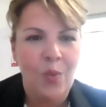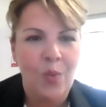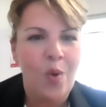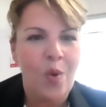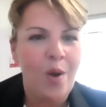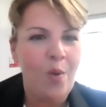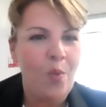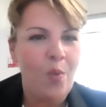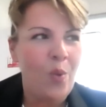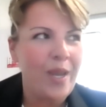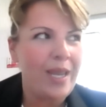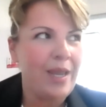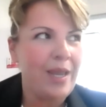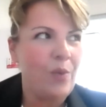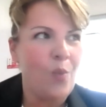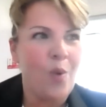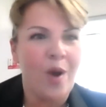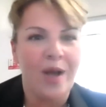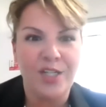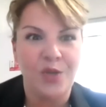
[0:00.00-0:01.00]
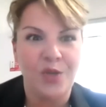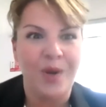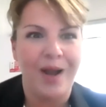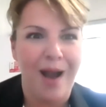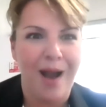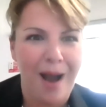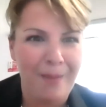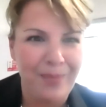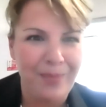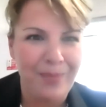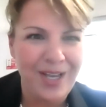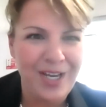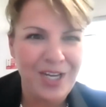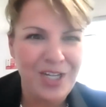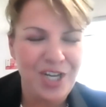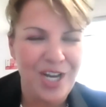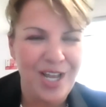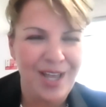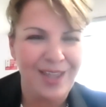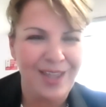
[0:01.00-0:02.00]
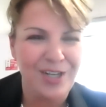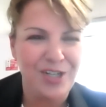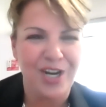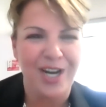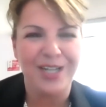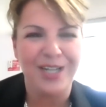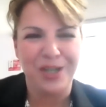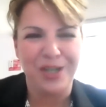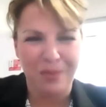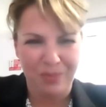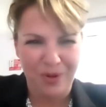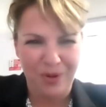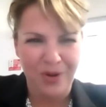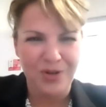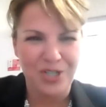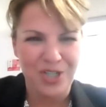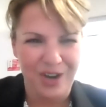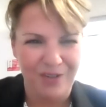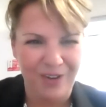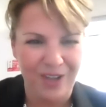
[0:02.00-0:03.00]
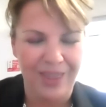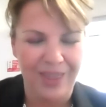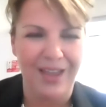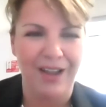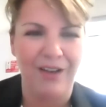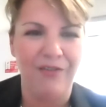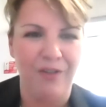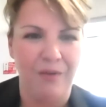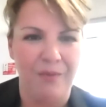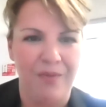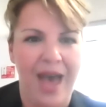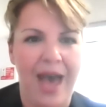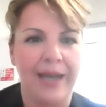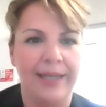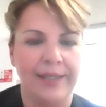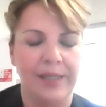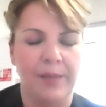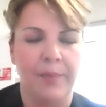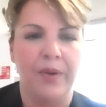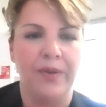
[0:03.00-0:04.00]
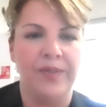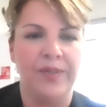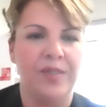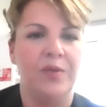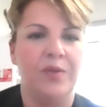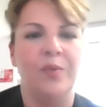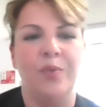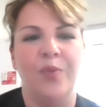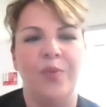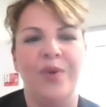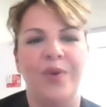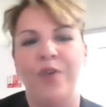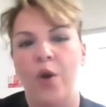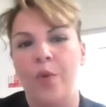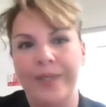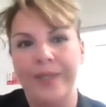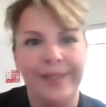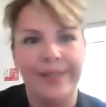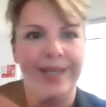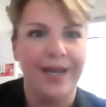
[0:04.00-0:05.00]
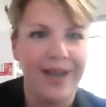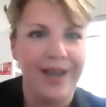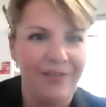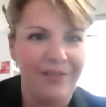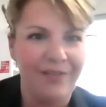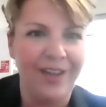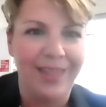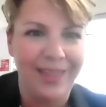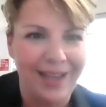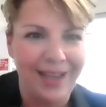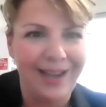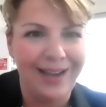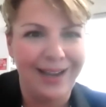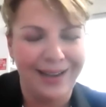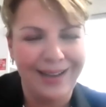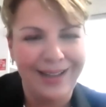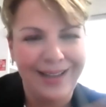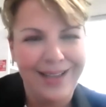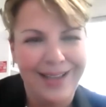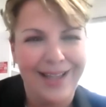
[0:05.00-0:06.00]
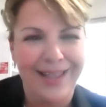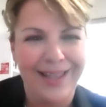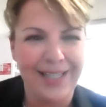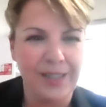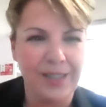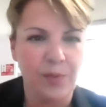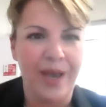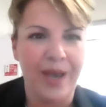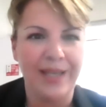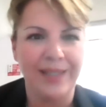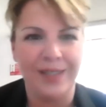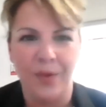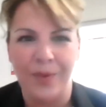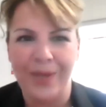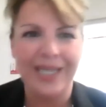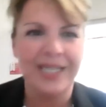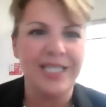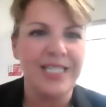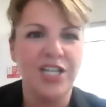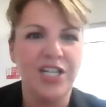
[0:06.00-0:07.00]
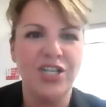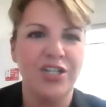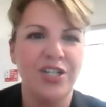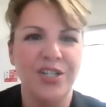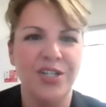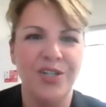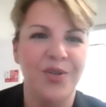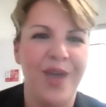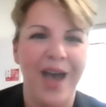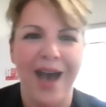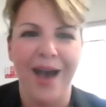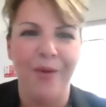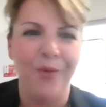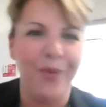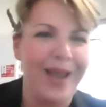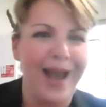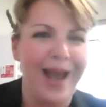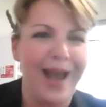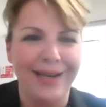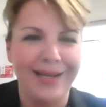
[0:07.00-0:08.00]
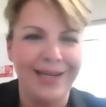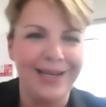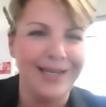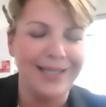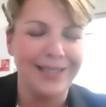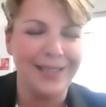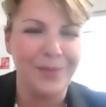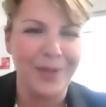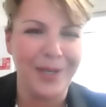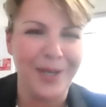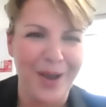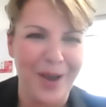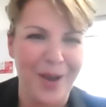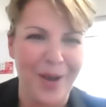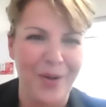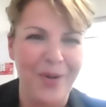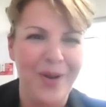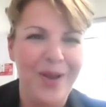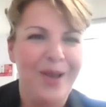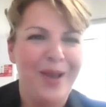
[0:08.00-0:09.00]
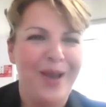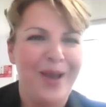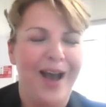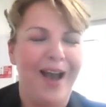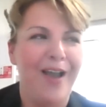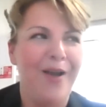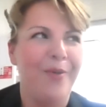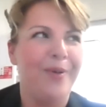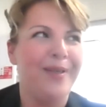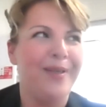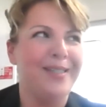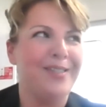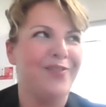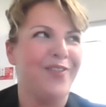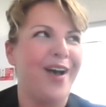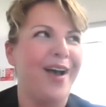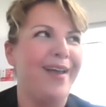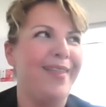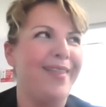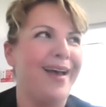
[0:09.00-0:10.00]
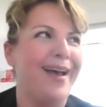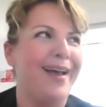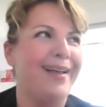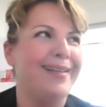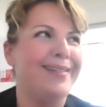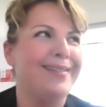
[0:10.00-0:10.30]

what we want to accomplish, and then trying to approach everything from that, as opposed to, we've always done everything this way, so we continue to do that and we add it in as we go. I always find that